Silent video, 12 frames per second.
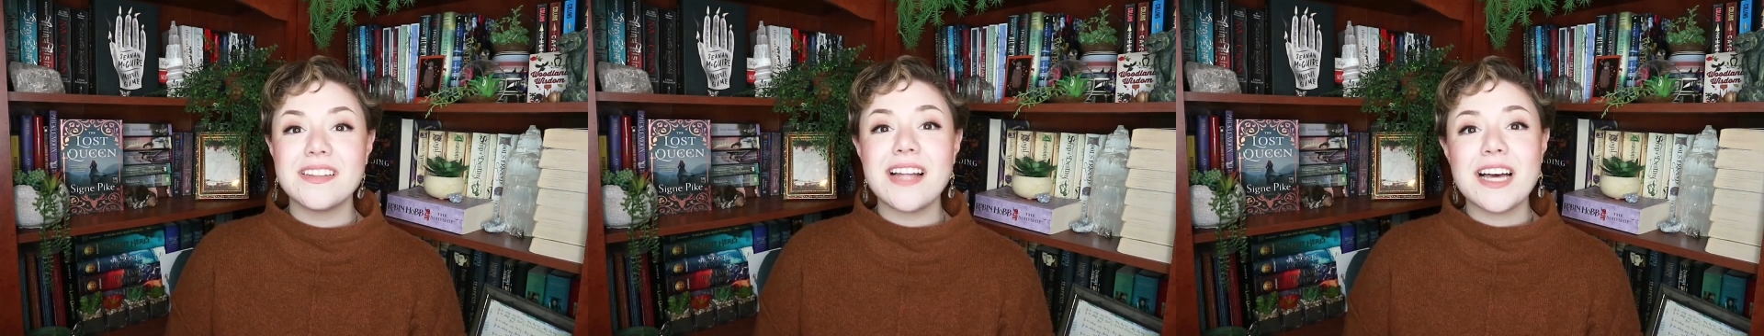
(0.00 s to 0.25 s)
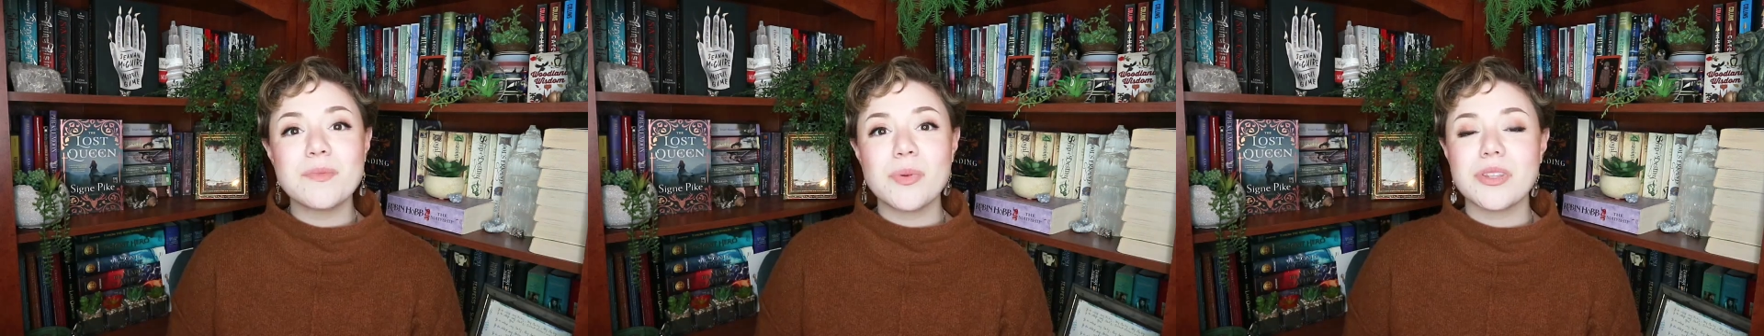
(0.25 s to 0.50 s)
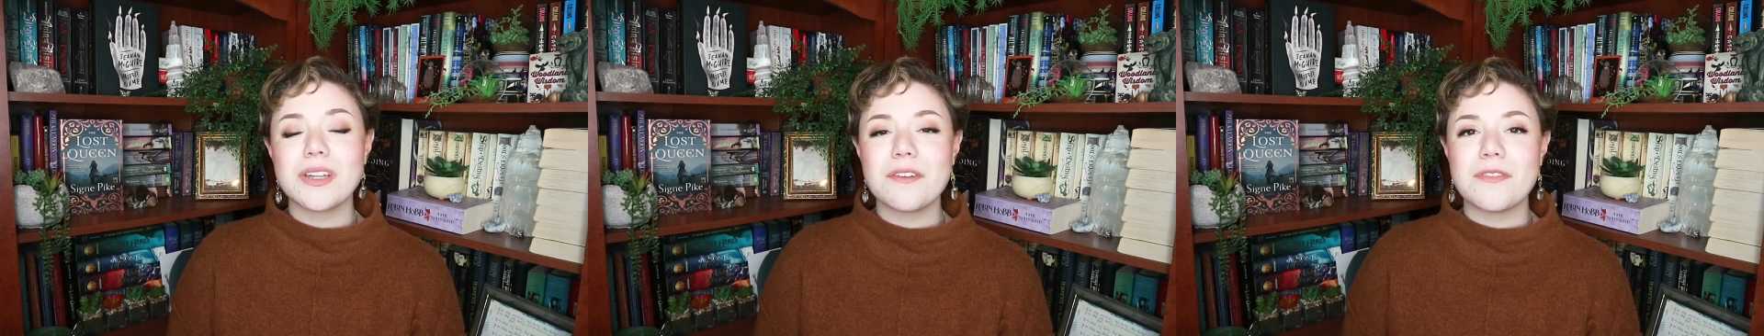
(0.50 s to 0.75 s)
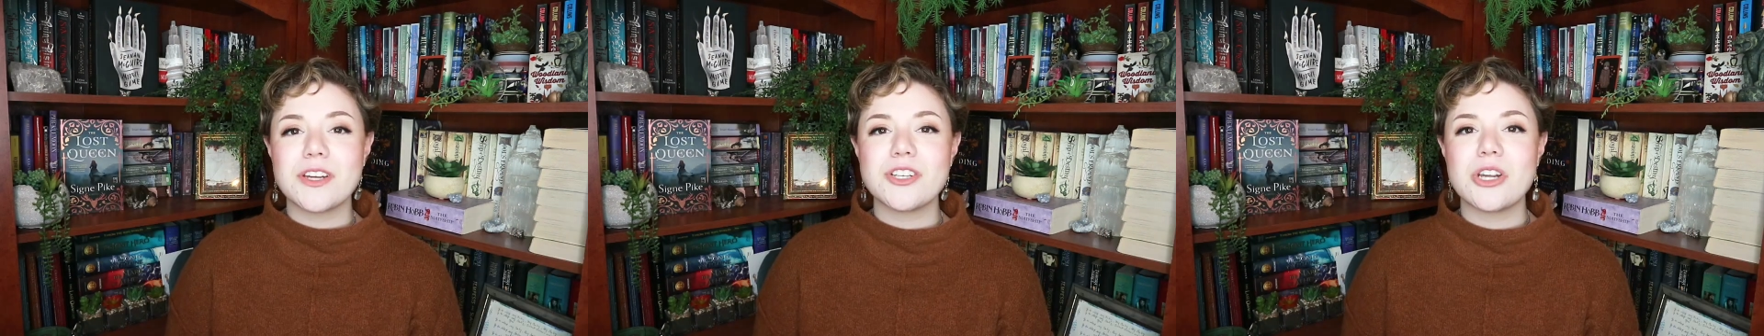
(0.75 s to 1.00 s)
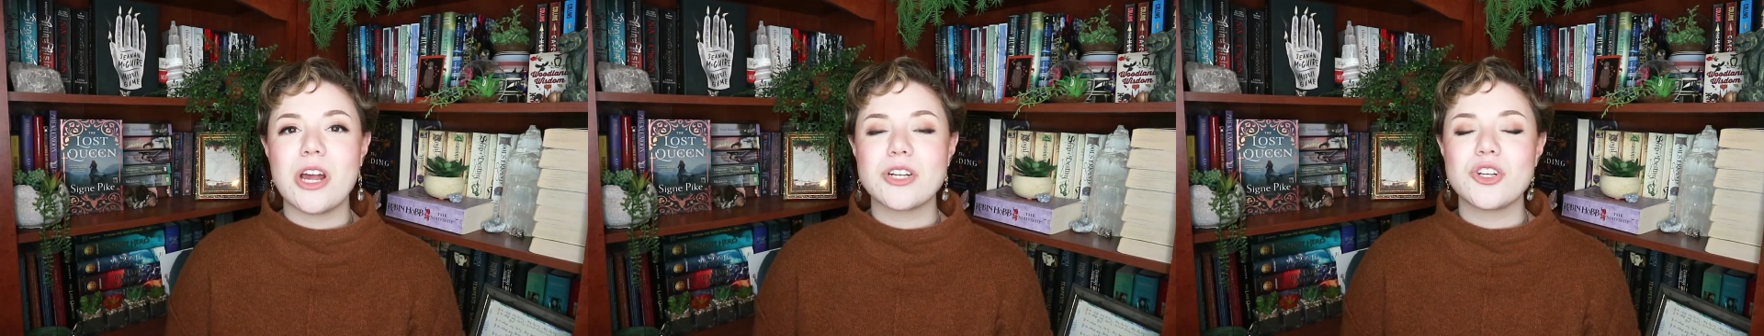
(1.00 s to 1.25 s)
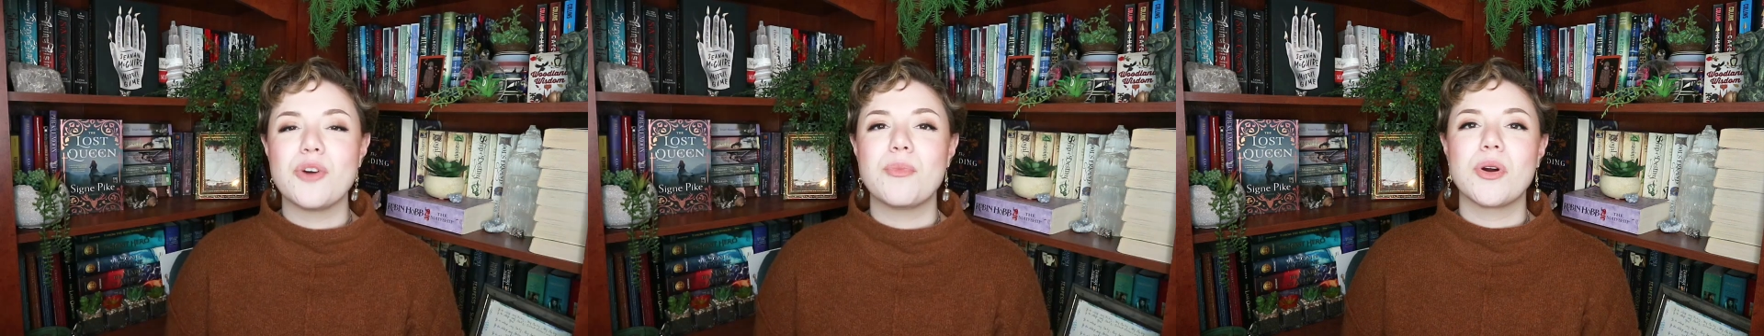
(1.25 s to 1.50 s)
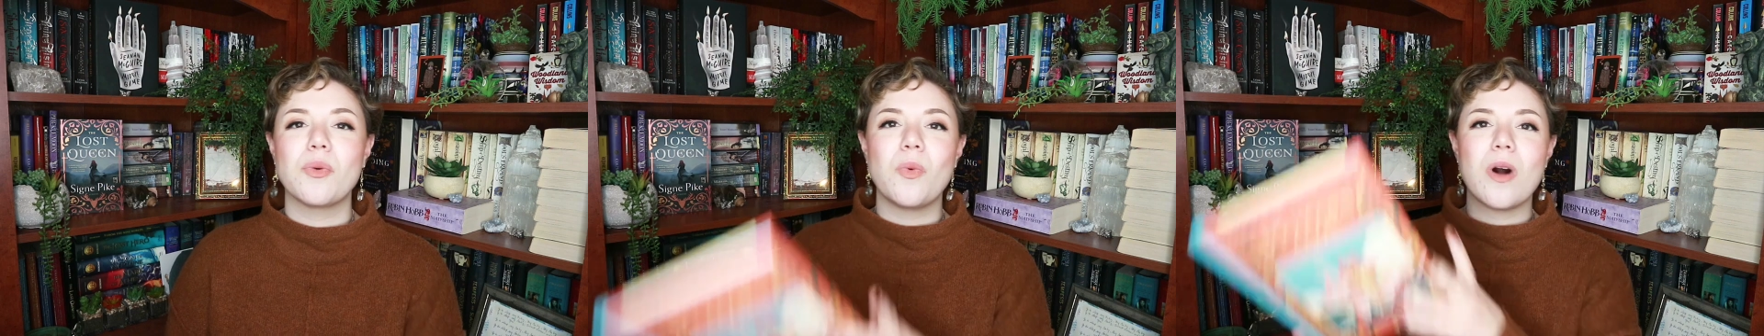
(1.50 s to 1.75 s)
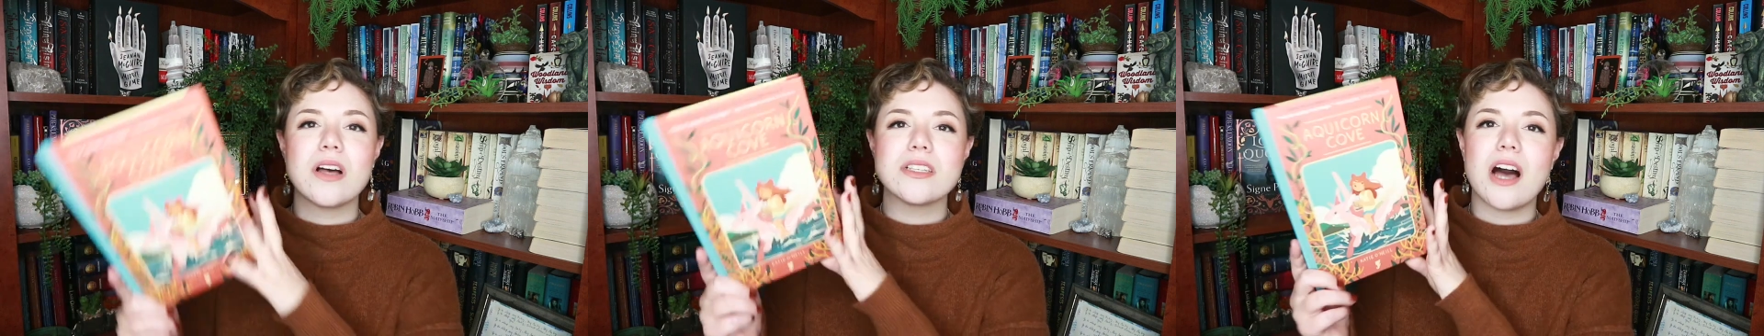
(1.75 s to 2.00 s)
then the last book that I finished in October
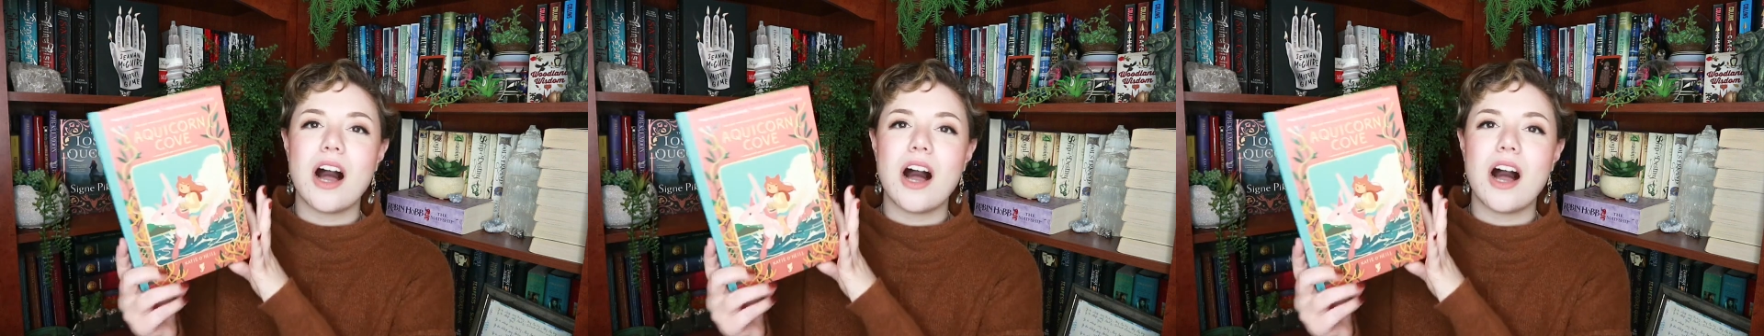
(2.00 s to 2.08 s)
was